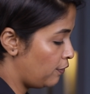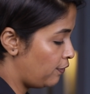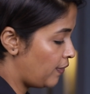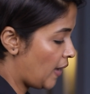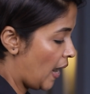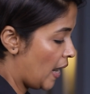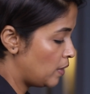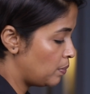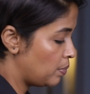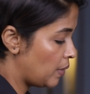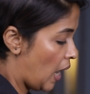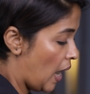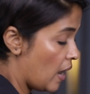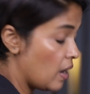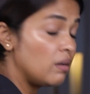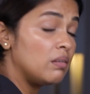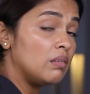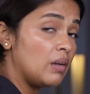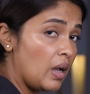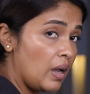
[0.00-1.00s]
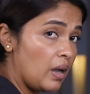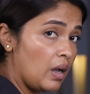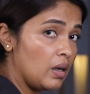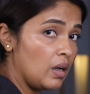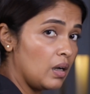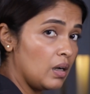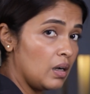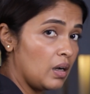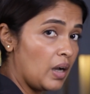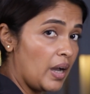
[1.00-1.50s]
flat
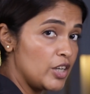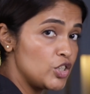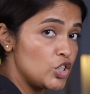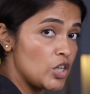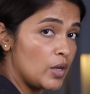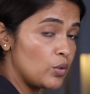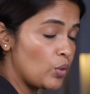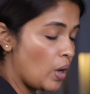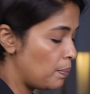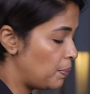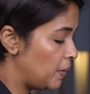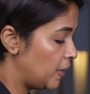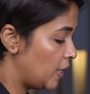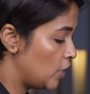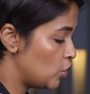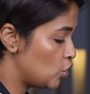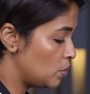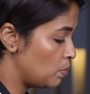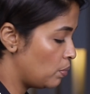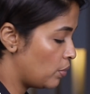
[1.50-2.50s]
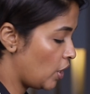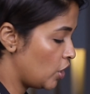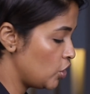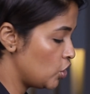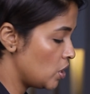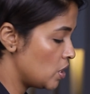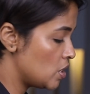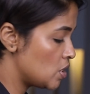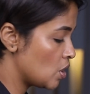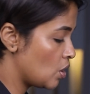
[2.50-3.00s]
eyeshadow application
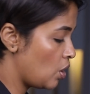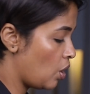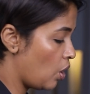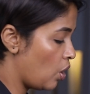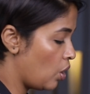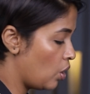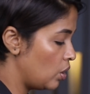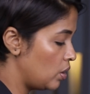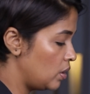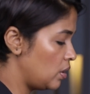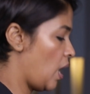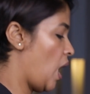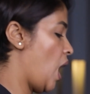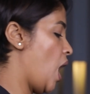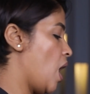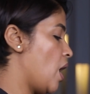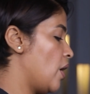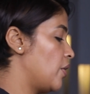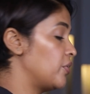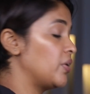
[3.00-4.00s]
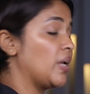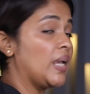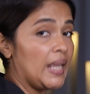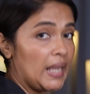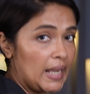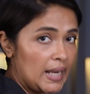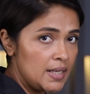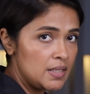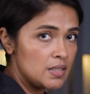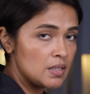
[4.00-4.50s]
brush. It's called
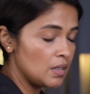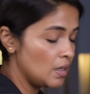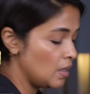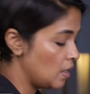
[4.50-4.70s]
R8